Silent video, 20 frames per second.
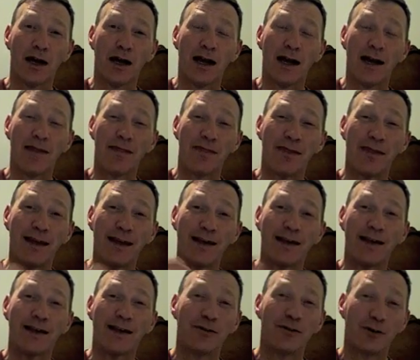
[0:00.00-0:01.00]
And then
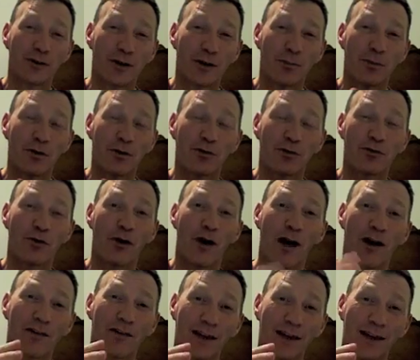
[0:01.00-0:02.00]
he took up his
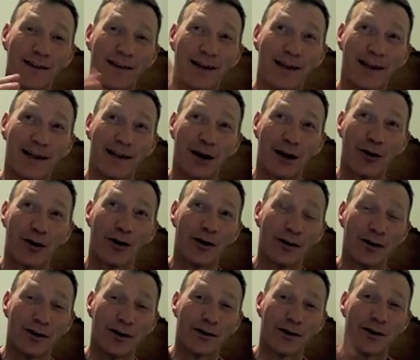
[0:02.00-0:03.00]
cross, and then he carried
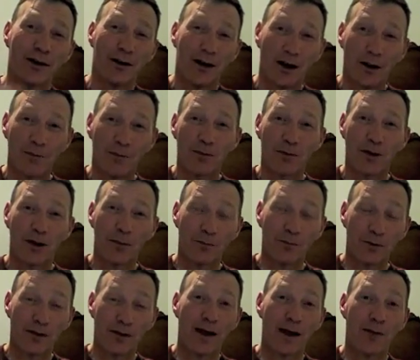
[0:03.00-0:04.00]
it up, up
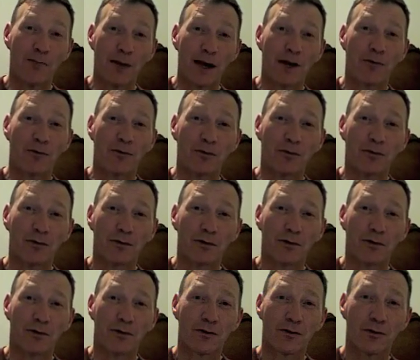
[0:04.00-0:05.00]
to that mountain
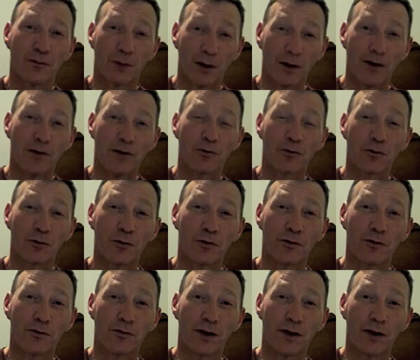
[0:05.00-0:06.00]
to where he was
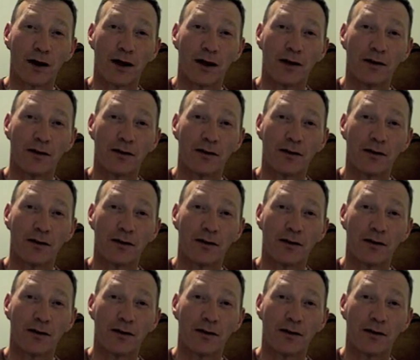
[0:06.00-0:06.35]
crucified.